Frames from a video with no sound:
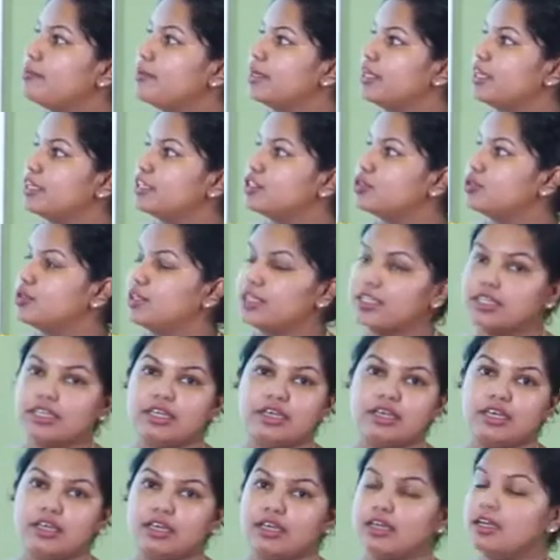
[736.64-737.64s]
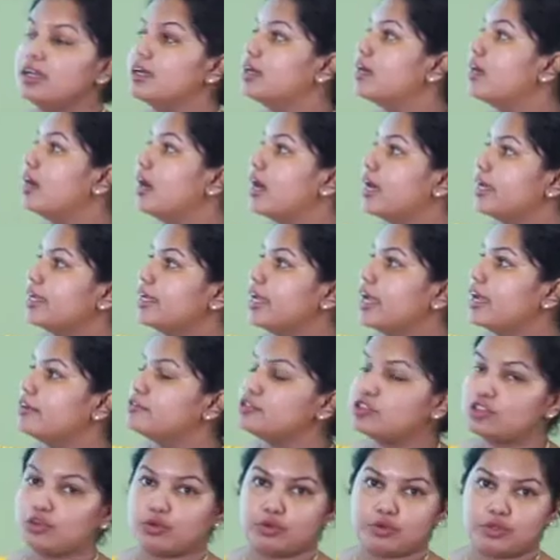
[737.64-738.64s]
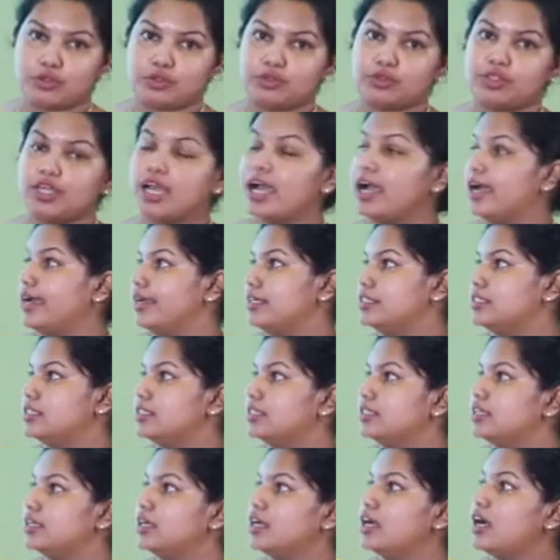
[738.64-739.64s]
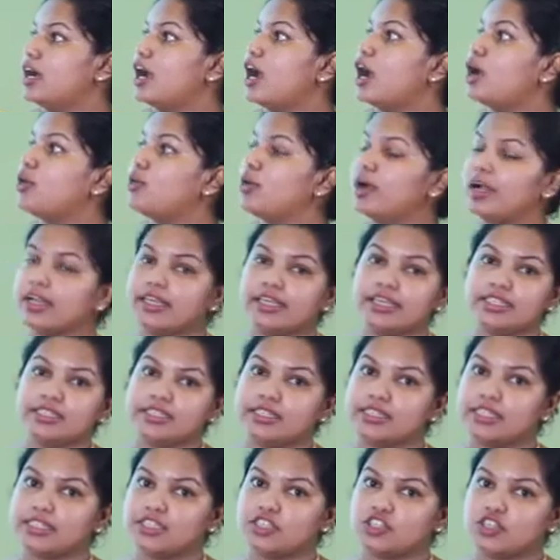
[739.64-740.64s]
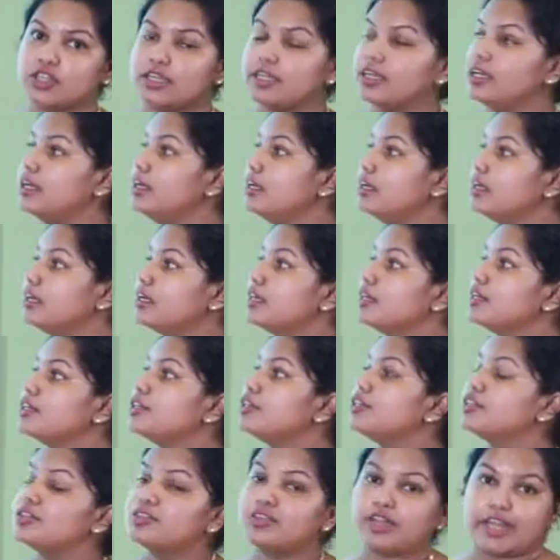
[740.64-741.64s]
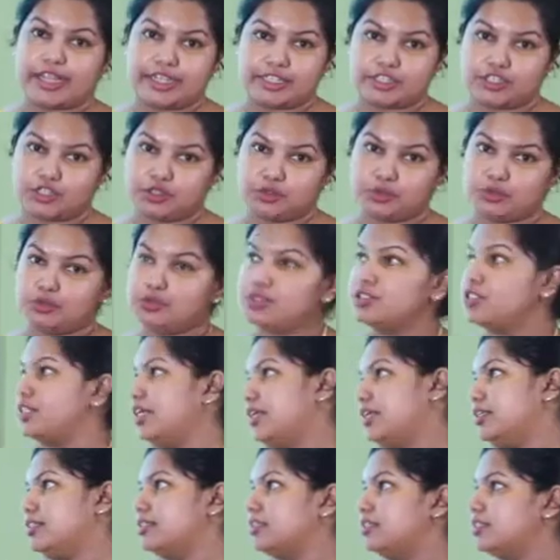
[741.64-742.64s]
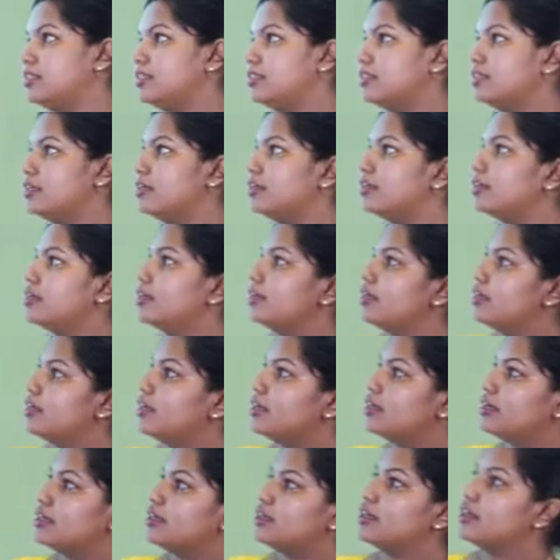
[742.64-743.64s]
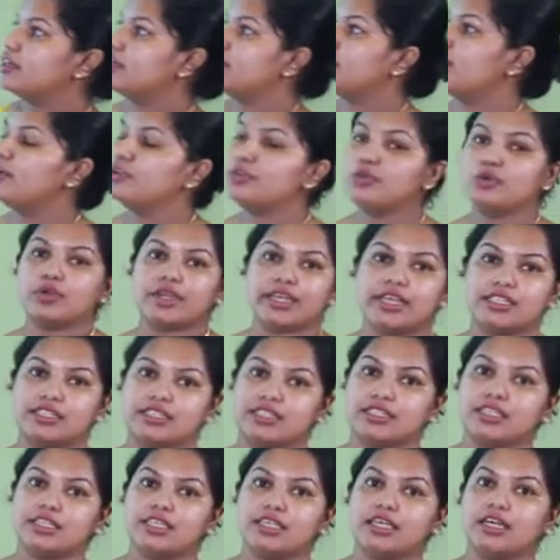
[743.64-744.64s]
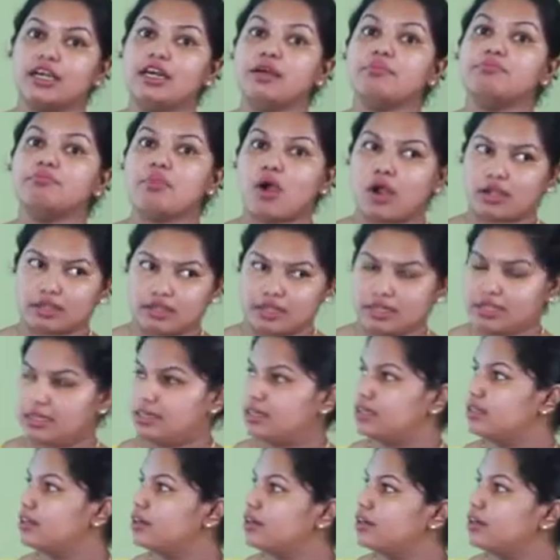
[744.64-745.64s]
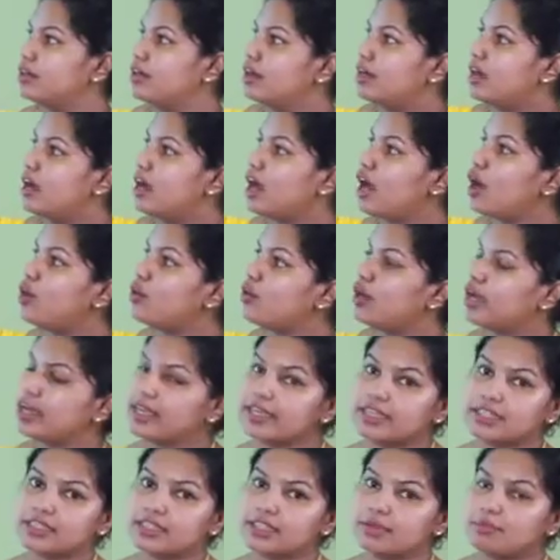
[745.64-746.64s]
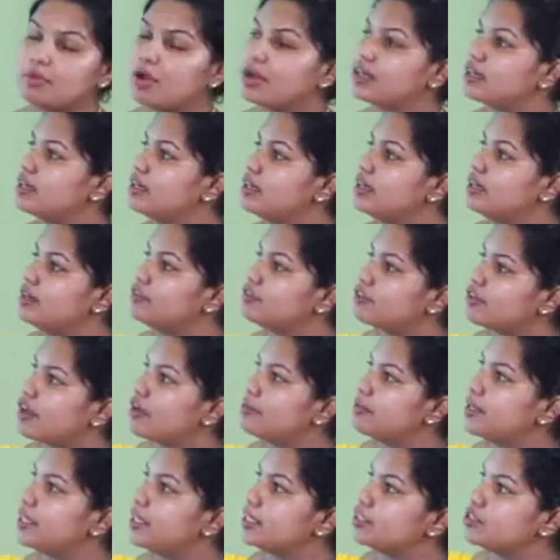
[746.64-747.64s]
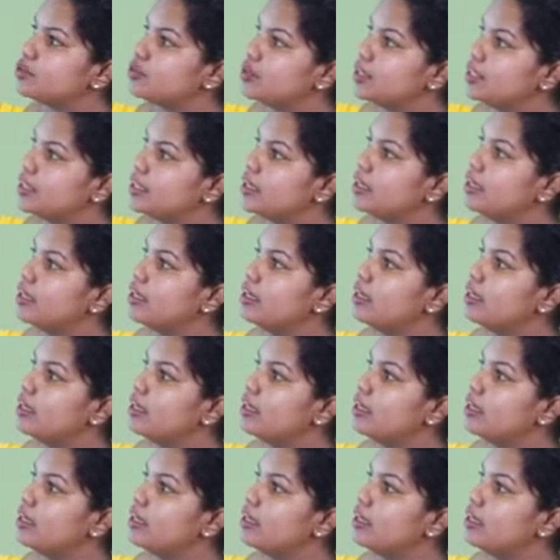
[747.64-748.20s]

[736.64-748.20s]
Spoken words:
here to here I have shown you the height. How high is this chair? Right, 2 sticks. Now you can see a bottle. How high is the bottle? From here to here